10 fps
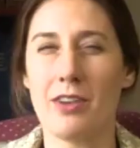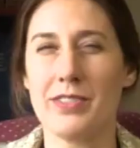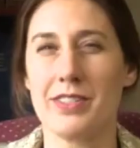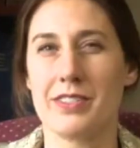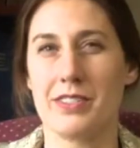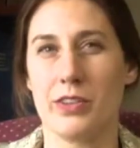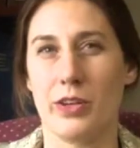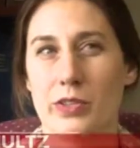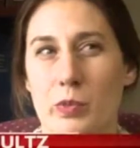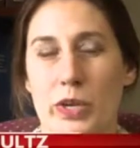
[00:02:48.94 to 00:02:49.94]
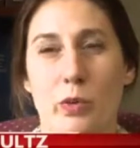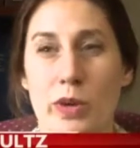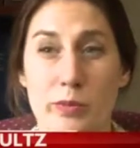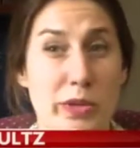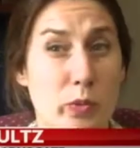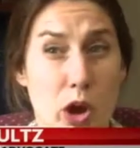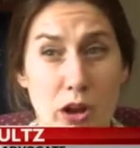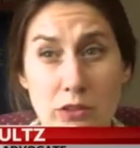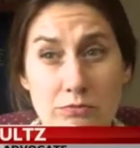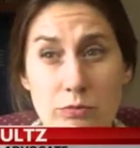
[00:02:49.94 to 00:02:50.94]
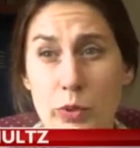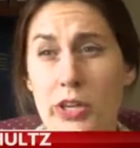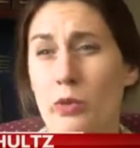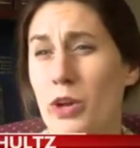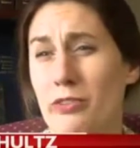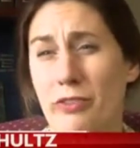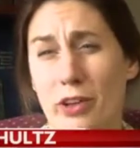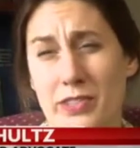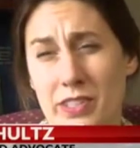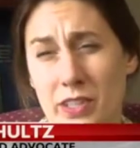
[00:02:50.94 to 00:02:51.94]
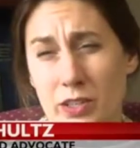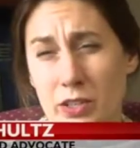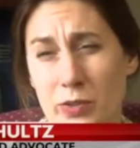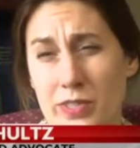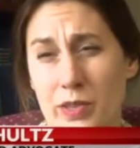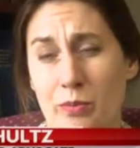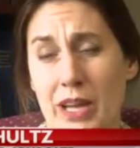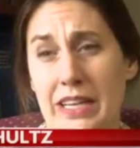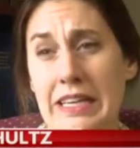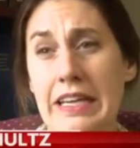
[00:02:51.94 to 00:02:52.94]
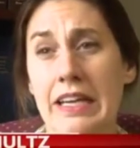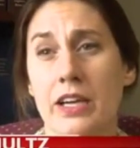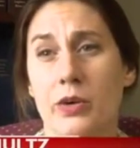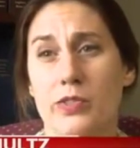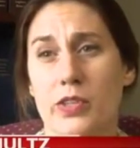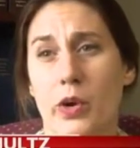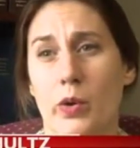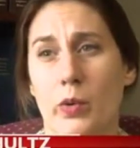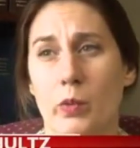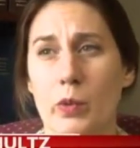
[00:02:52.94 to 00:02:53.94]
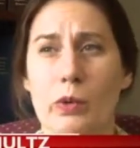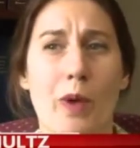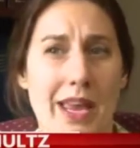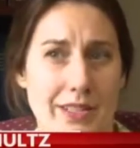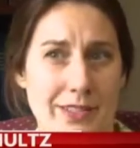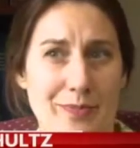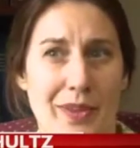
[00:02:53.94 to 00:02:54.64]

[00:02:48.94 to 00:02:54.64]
Often as adults, we don't want to be wrong. We don't want to falsely accuse somebody, so we wait.